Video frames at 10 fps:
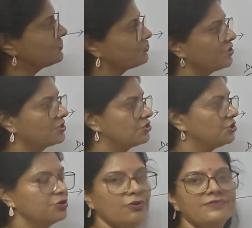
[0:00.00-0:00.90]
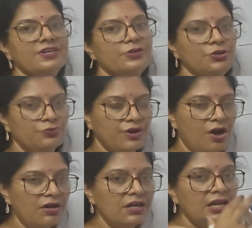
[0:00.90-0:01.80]
structure of the
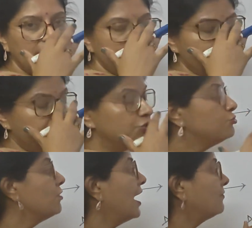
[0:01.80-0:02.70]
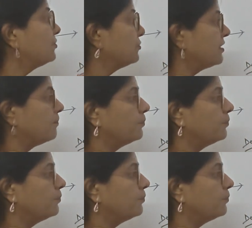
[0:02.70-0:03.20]
neuron which you have to